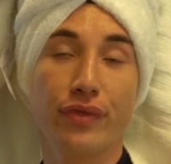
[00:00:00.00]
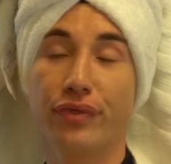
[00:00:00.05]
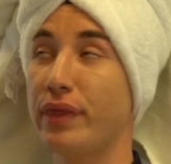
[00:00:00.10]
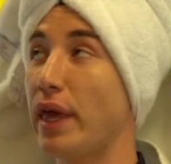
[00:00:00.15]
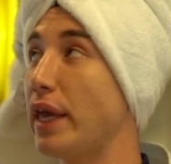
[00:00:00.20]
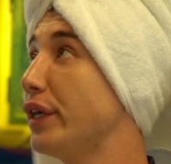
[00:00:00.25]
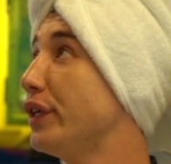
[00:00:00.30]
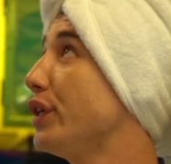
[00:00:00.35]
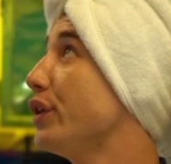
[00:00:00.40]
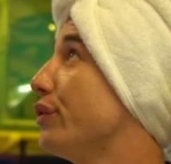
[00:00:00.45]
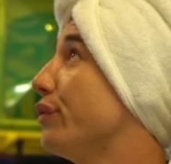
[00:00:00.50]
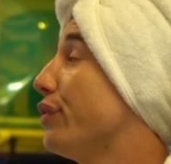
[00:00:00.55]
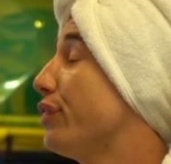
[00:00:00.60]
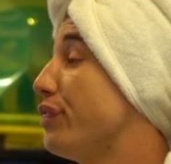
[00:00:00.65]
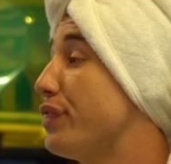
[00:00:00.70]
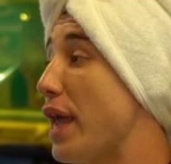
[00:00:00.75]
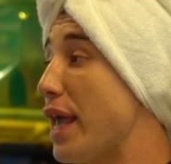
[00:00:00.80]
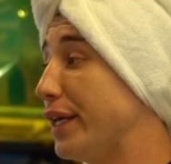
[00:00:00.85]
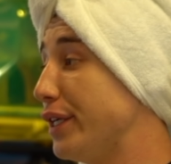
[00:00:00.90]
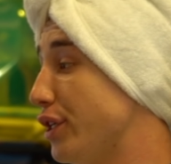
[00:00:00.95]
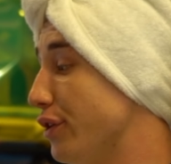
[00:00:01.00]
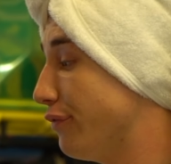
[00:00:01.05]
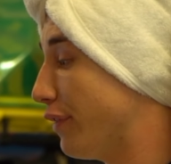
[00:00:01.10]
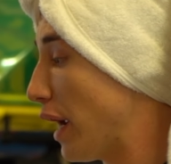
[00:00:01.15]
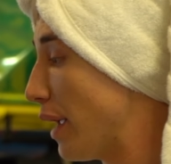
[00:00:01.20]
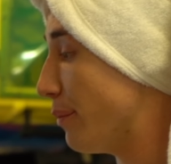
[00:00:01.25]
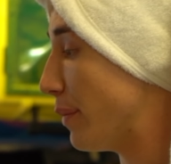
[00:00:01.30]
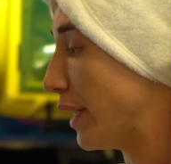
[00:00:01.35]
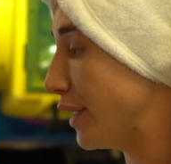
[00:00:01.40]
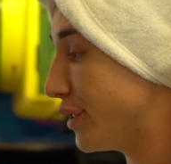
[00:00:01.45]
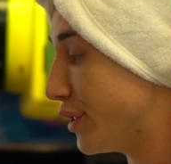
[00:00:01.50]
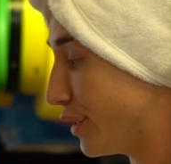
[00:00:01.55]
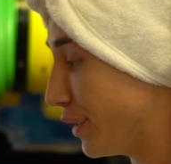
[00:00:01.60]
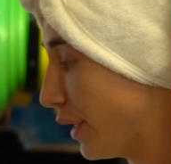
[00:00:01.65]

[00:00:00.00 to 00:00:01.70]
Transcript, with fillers: Thank you. Thank you very much.